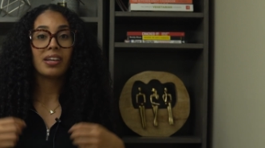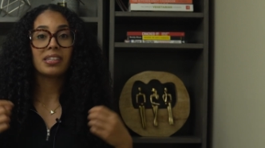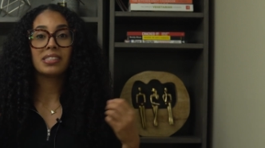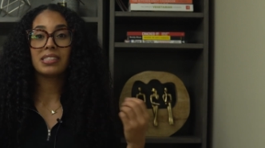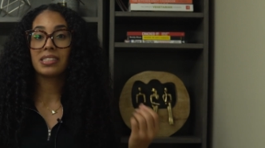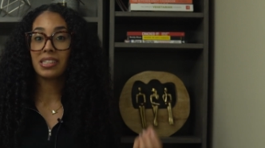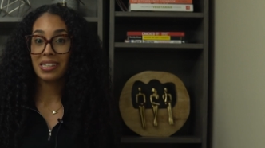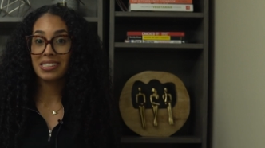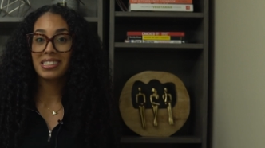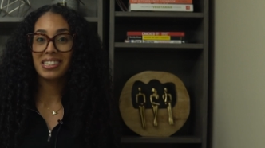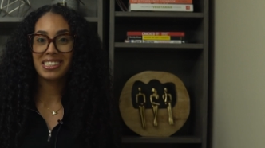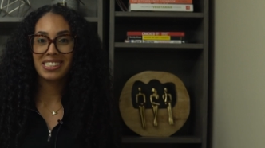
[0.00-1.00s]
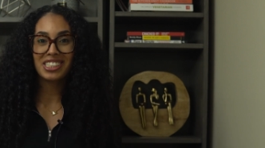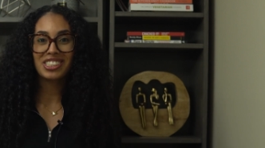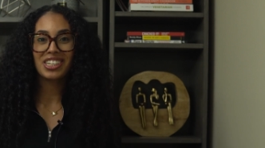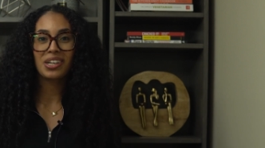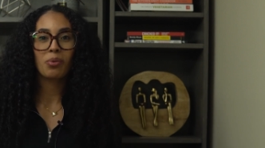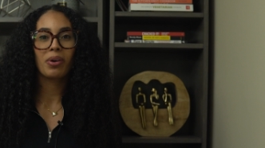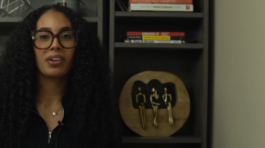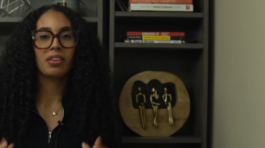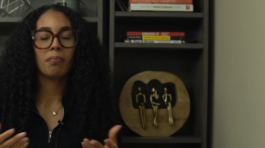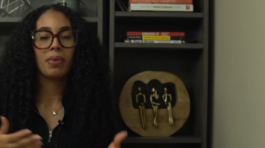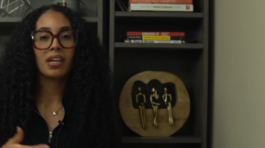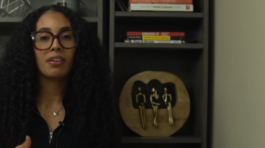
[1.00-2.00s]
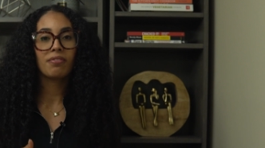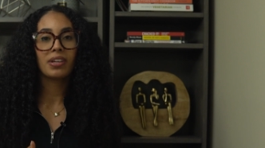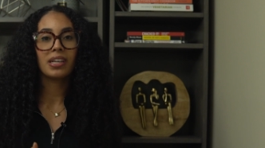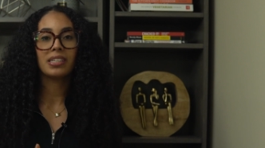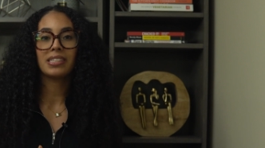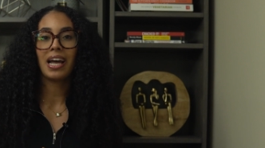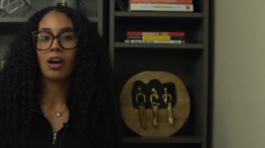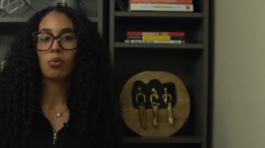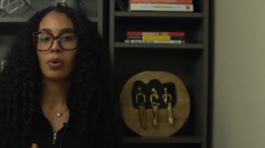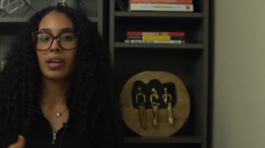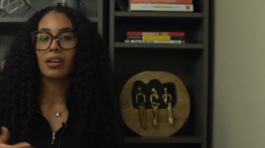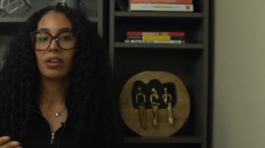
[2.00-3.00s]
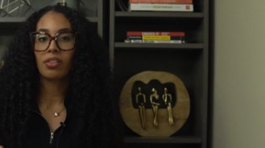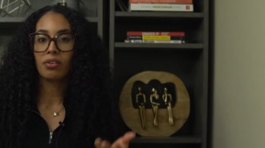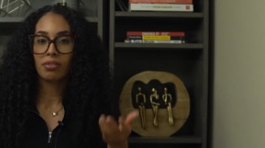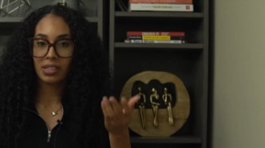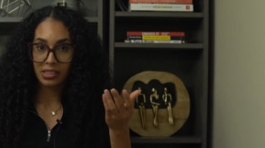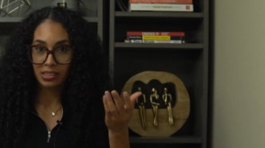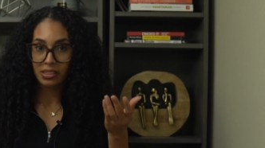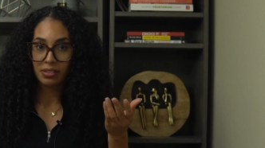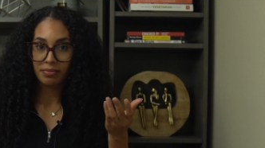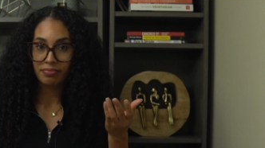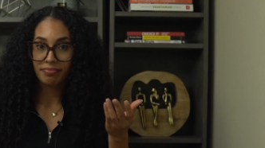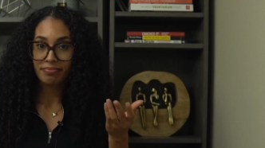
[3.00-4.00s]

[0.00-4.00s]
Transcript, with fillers: is, is a decision where the benefit is outweighing the risk.